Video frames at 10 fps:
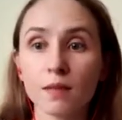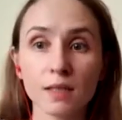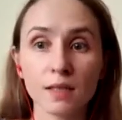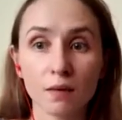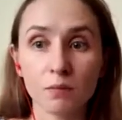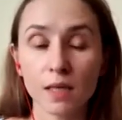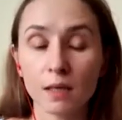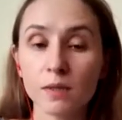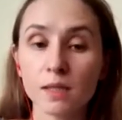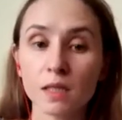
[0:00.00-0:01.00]

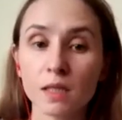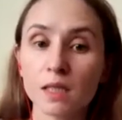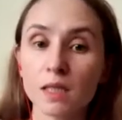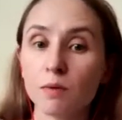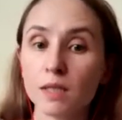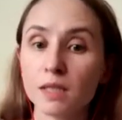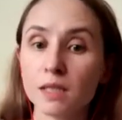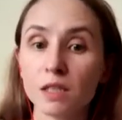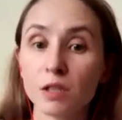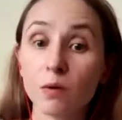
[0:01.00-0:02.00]
Sometimes
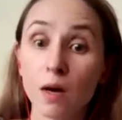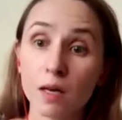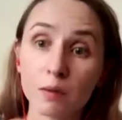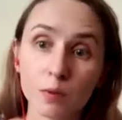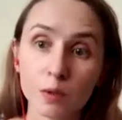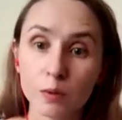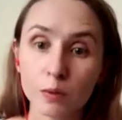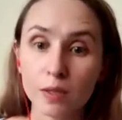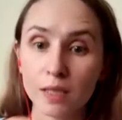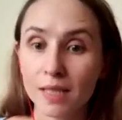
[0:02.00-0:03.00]
raising your eyebrow
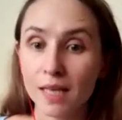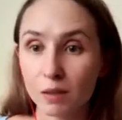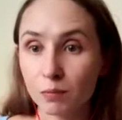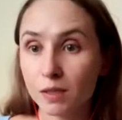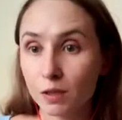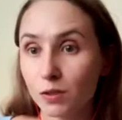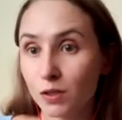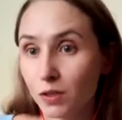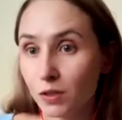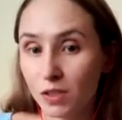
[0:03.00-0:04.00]
can help,
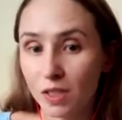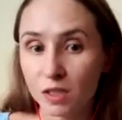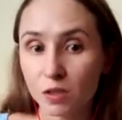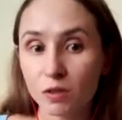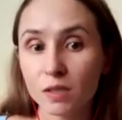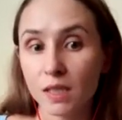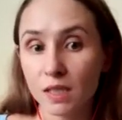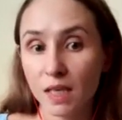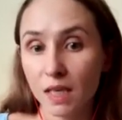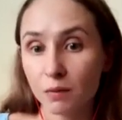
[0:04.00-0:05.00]
using your gestures can
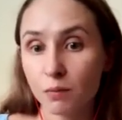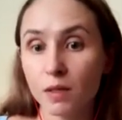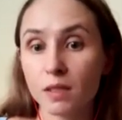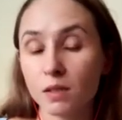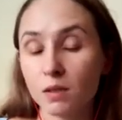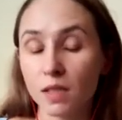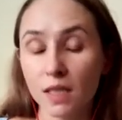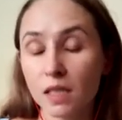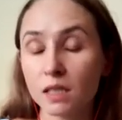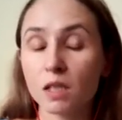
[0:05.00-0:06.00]
help, and so they
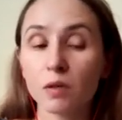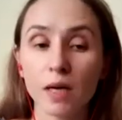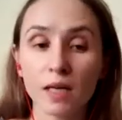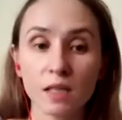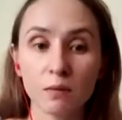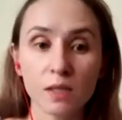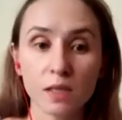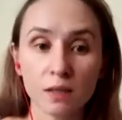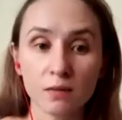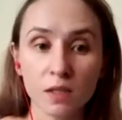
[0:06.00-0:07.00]
can correct
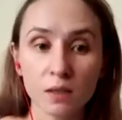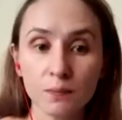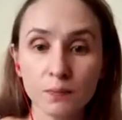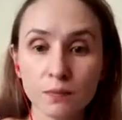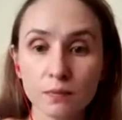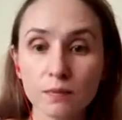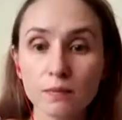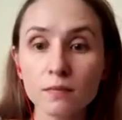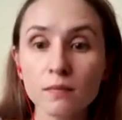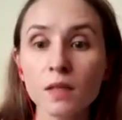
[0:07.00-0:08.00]
themselves.
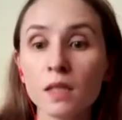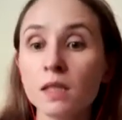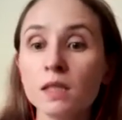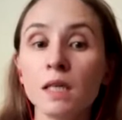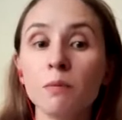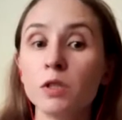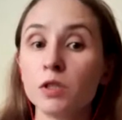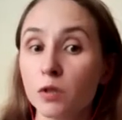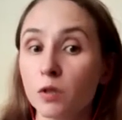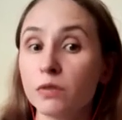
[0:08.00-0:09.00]
And establish
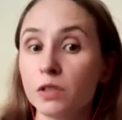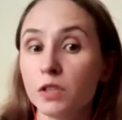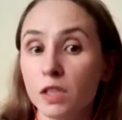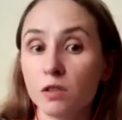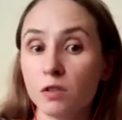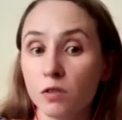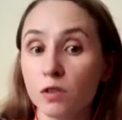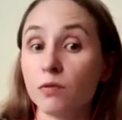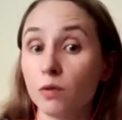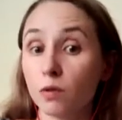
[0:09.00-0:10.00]
your own gestures
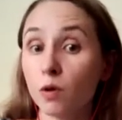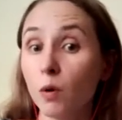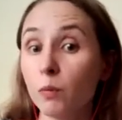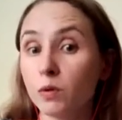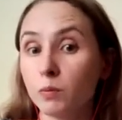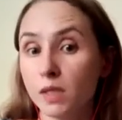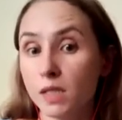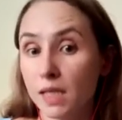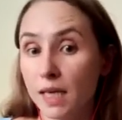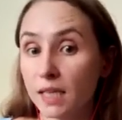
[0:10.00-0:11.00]
for common
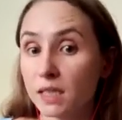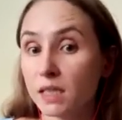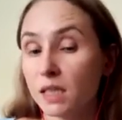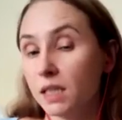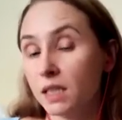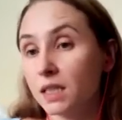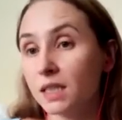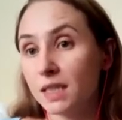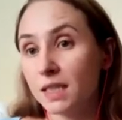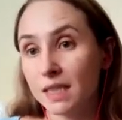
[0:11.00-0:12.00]
mistakes in
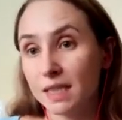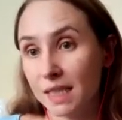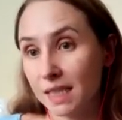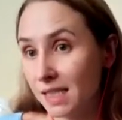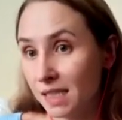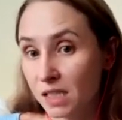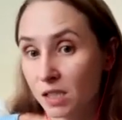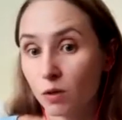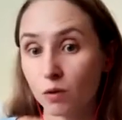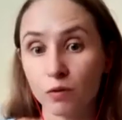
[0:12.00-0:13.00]
tenses
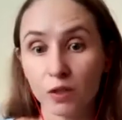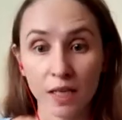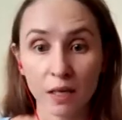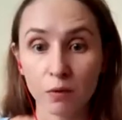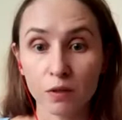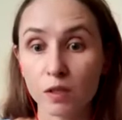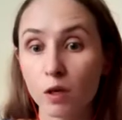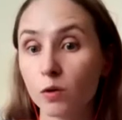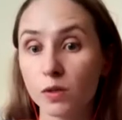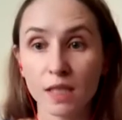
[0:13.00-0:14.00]
or vocabulary
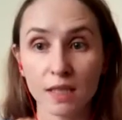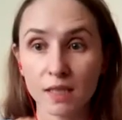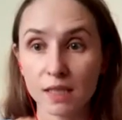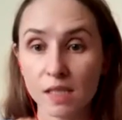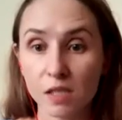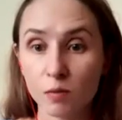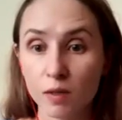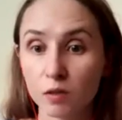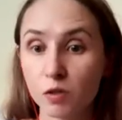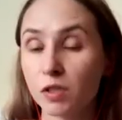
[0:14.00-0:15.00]
or sentence
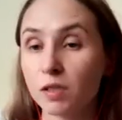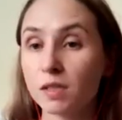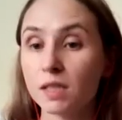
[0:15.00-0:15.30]
structures.